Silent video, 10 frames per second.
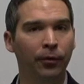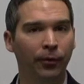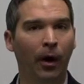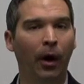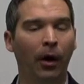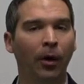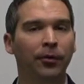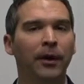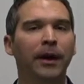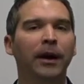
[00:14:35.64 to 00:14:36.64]

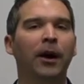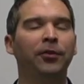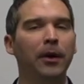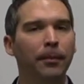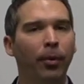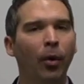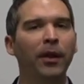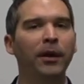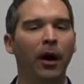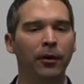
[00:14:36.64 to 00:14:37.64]
falls. Because the important
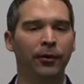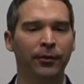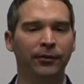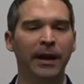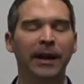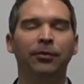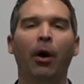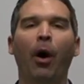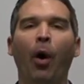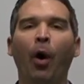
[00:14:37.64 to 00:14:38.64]
thing to understand is
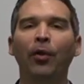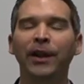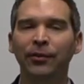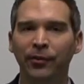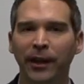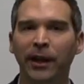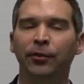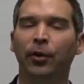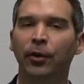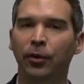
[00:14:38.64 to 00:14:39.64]
all these things
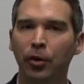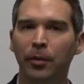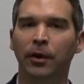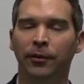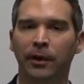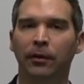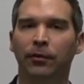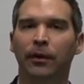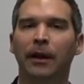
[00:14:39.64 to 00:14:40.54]
are cumulative.